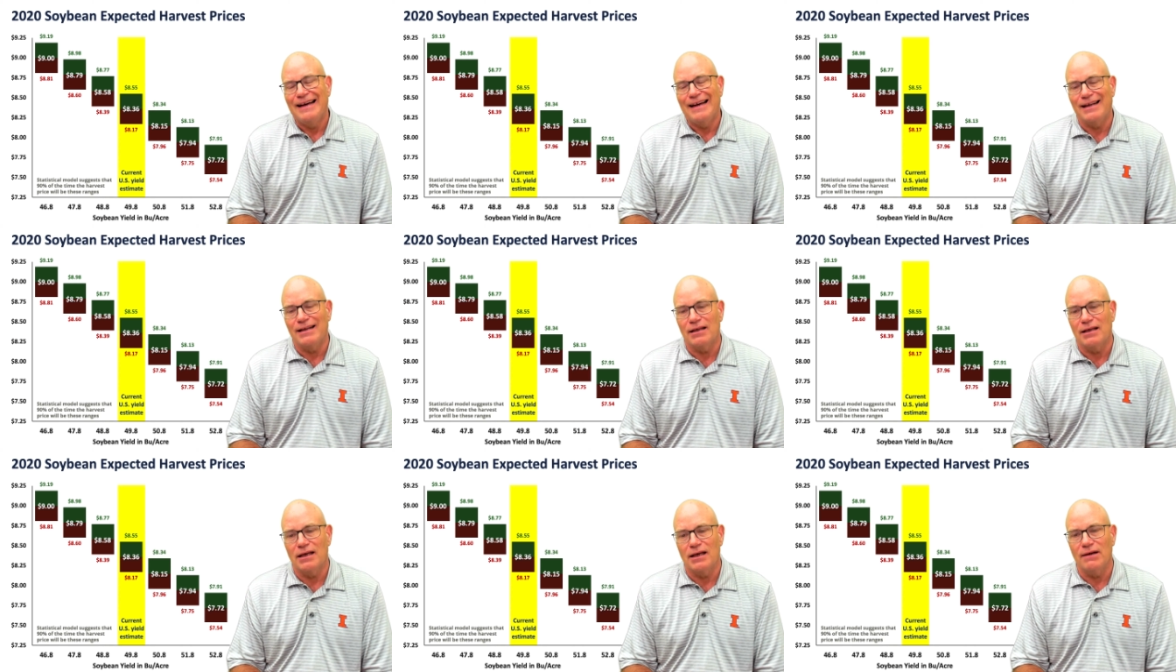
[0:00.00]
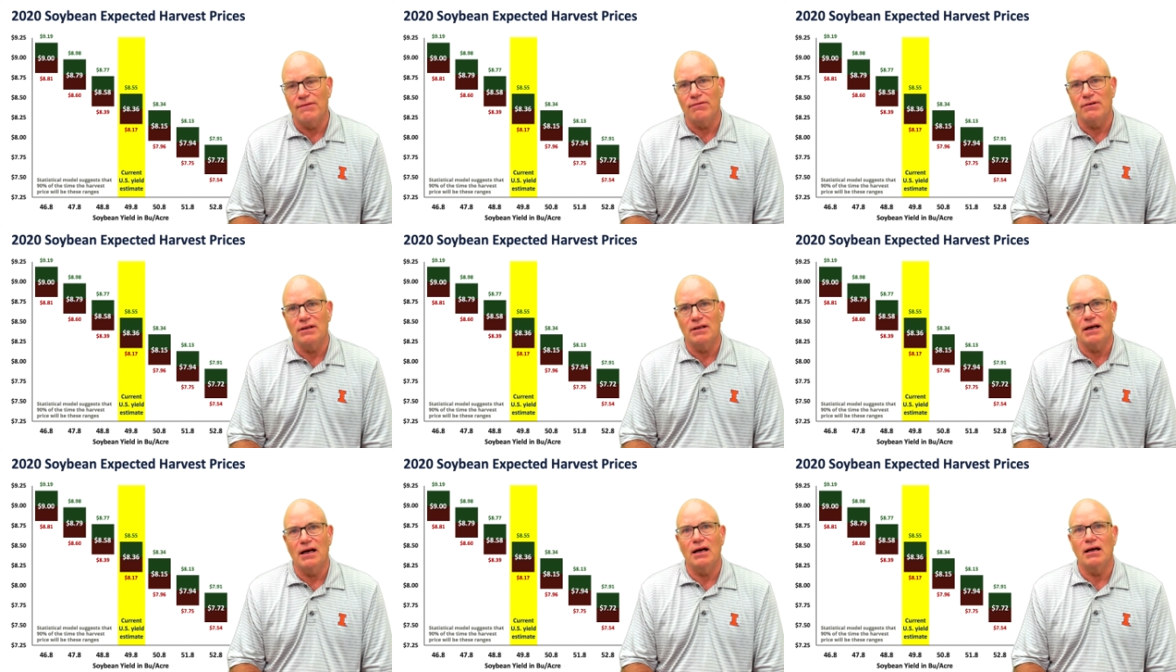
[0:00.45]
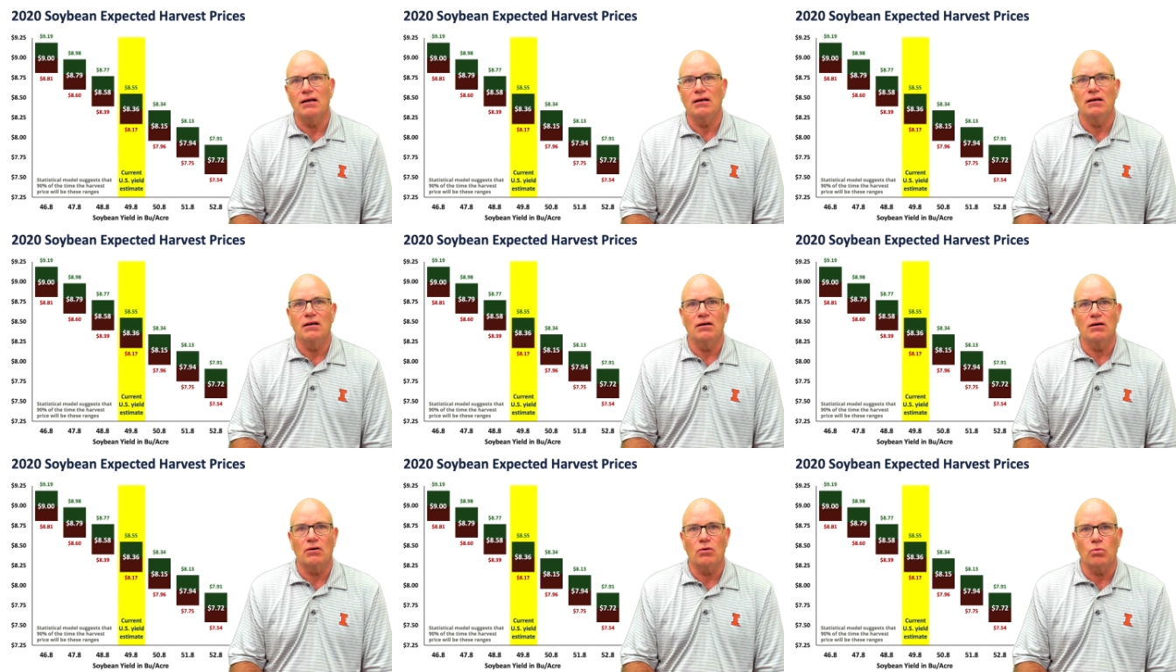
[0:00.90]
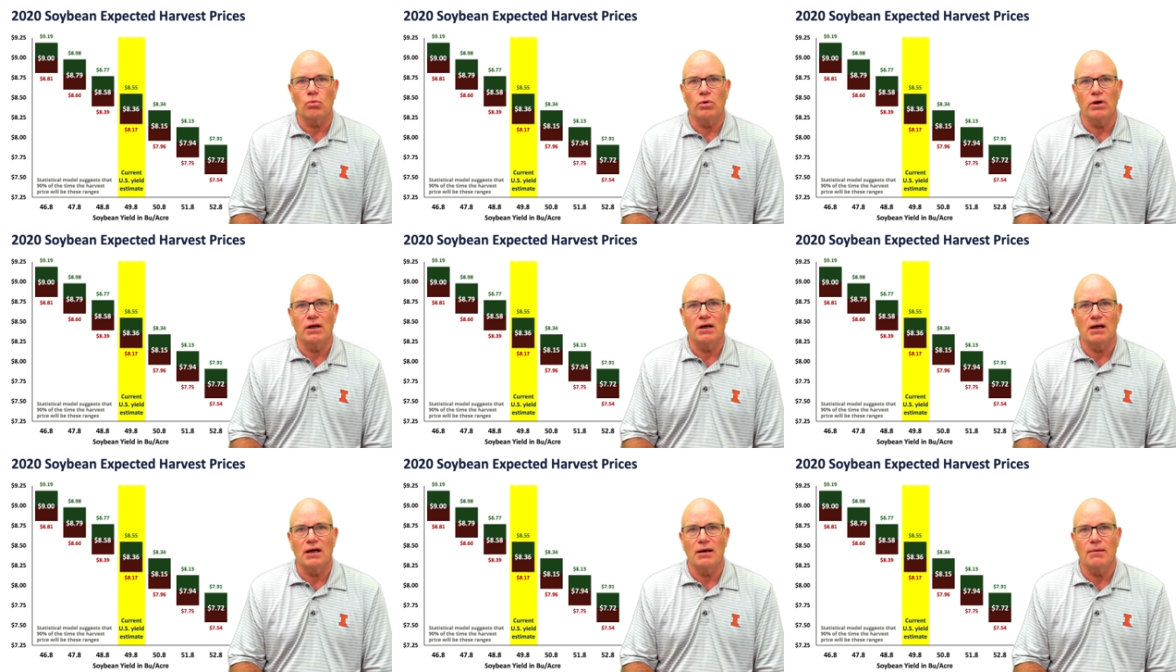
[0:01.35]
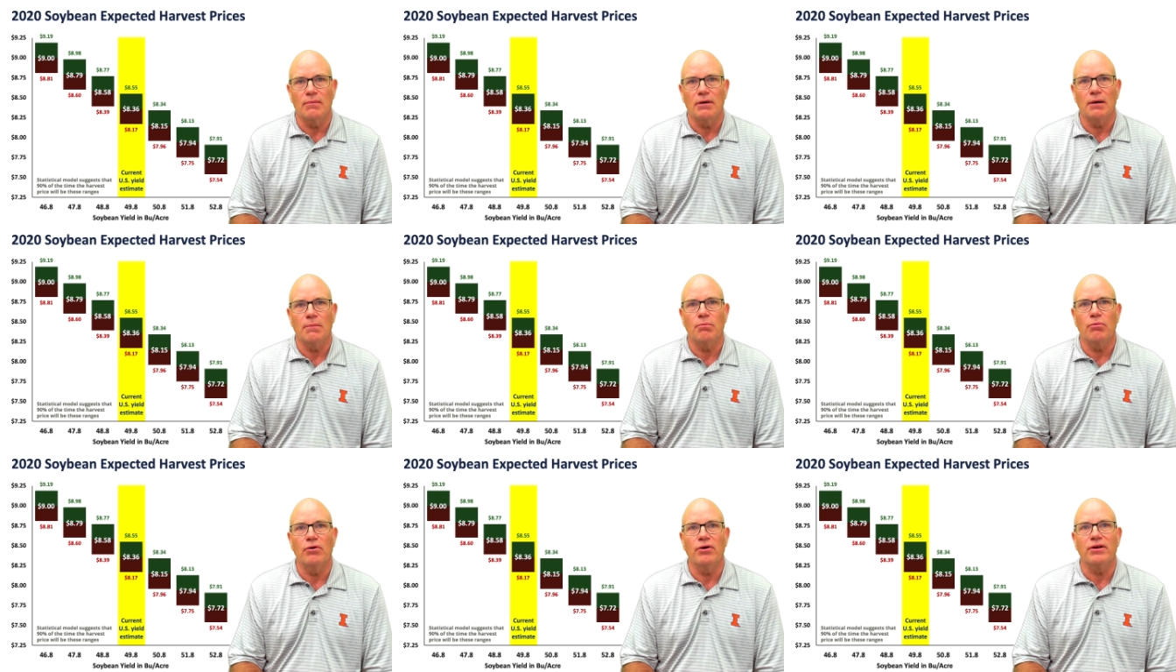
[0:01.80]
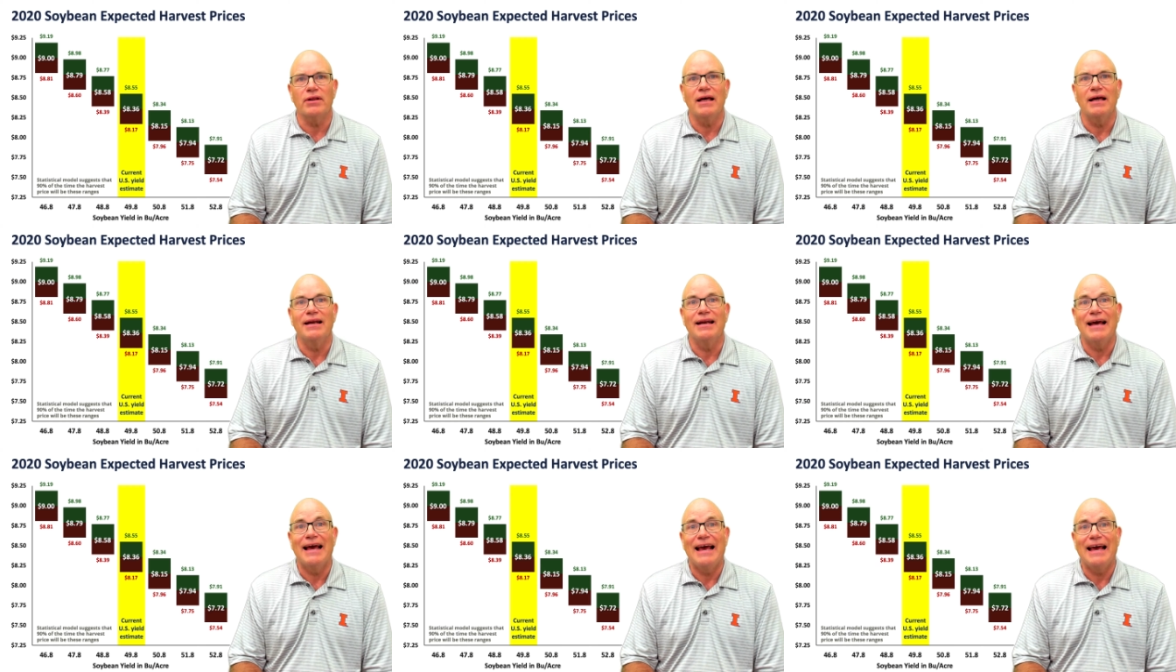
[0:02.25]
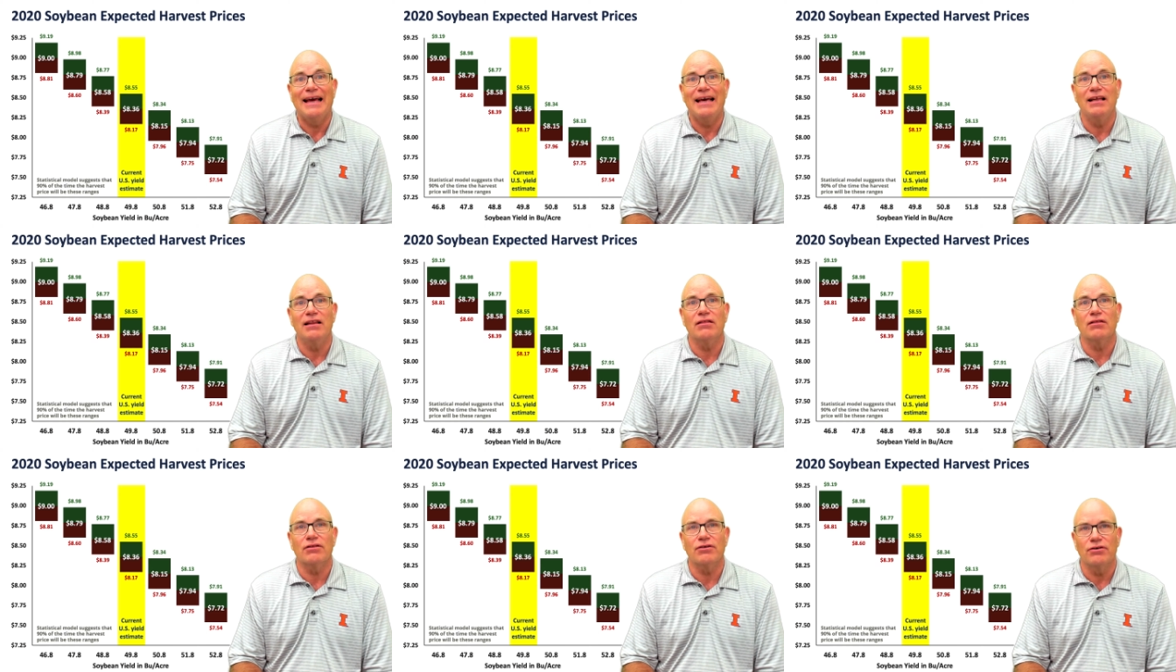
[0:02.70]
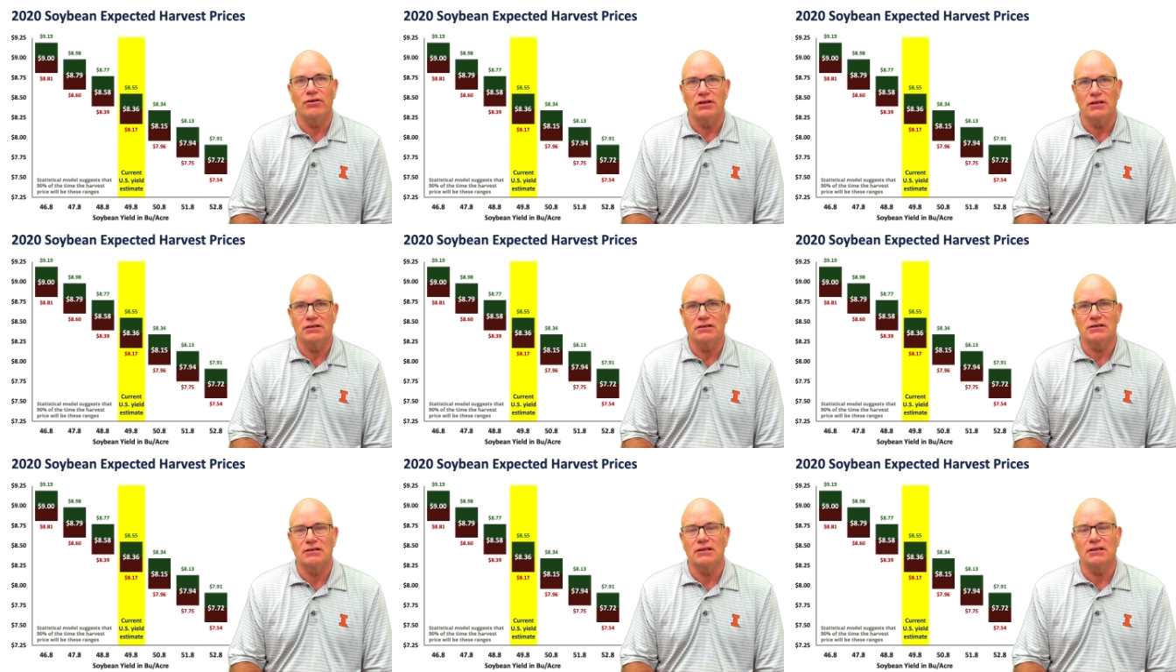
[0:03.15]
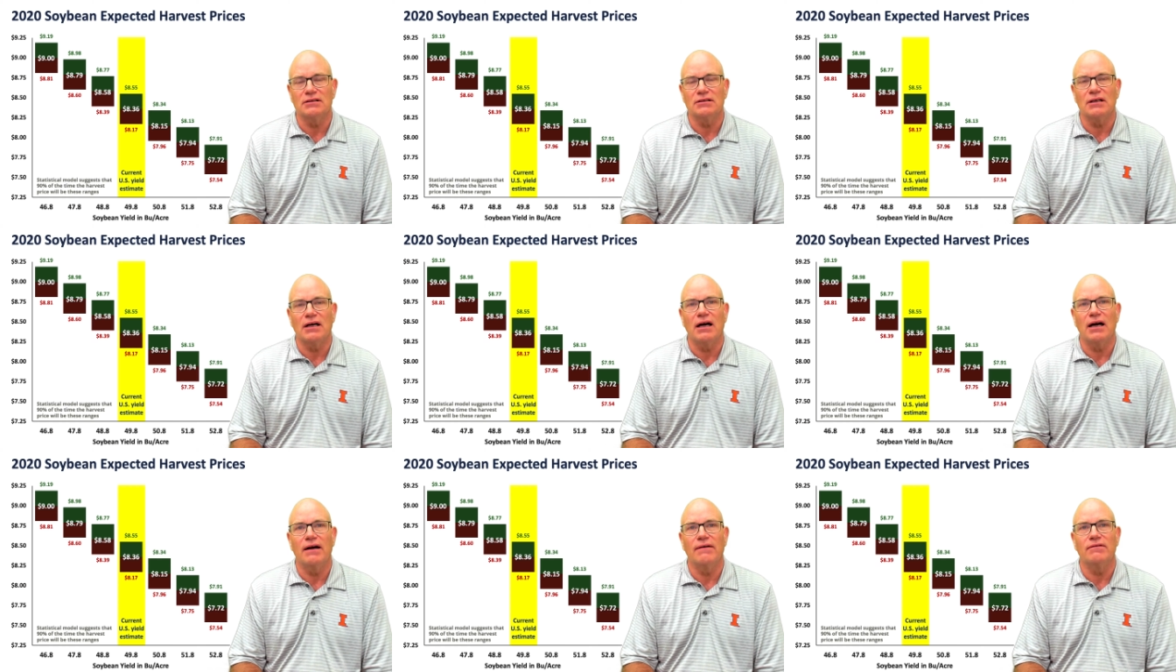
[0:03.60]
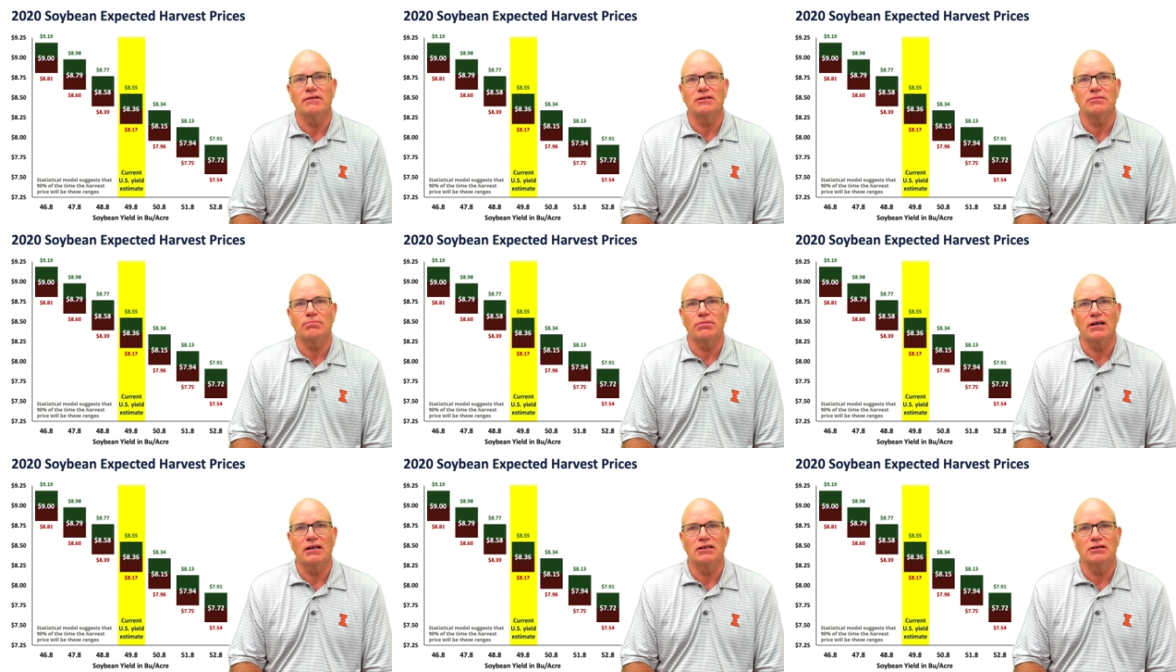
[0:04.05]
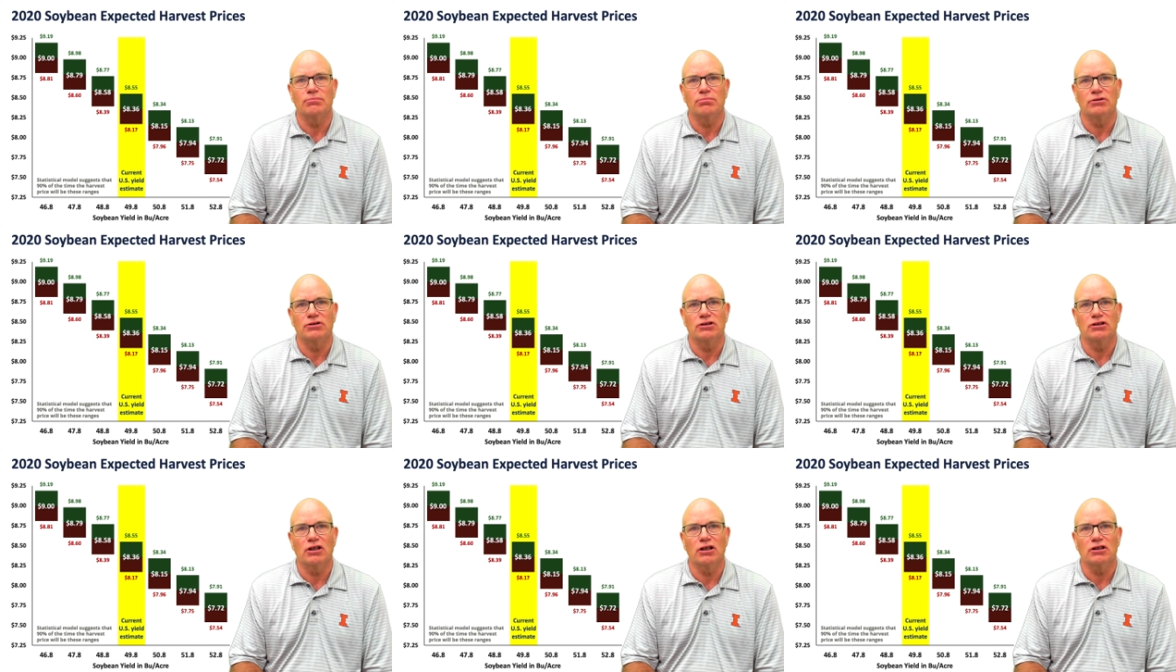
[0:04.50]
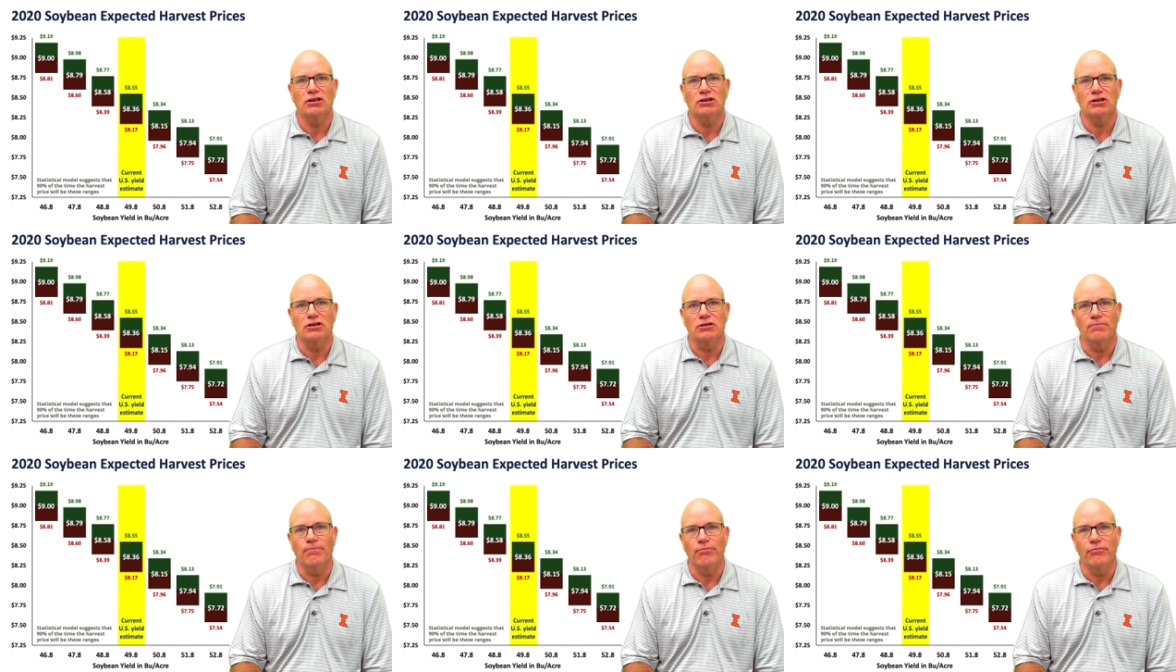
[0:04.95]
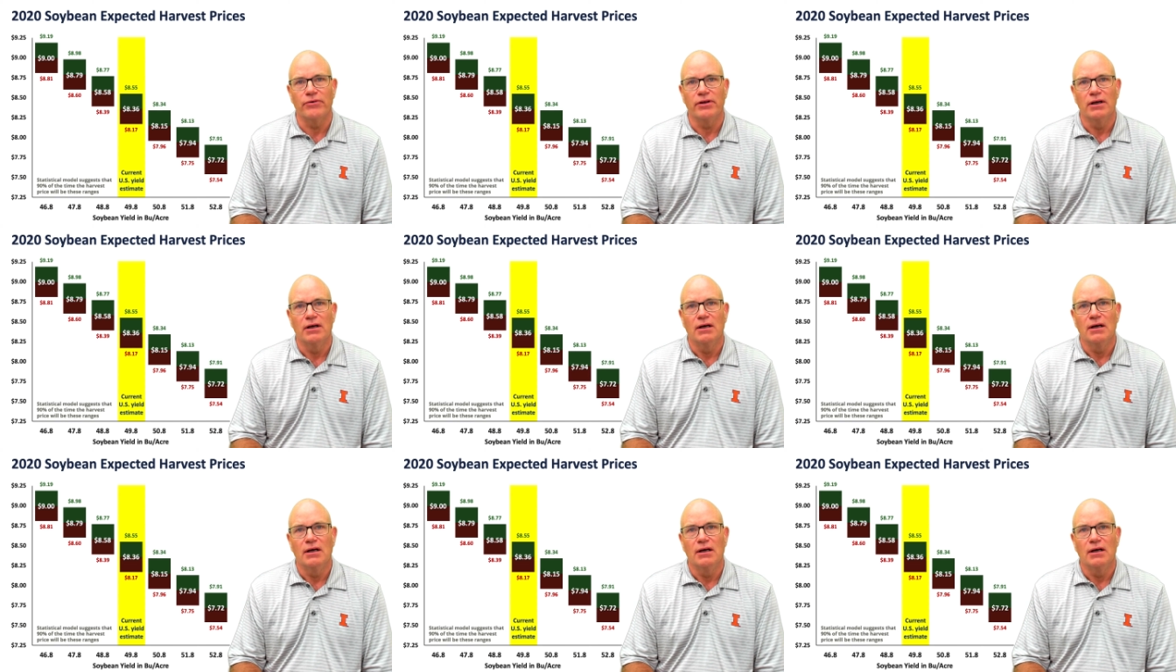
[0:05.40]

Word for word: and given that yield, we come up with an eight thirty-six harvest price projection.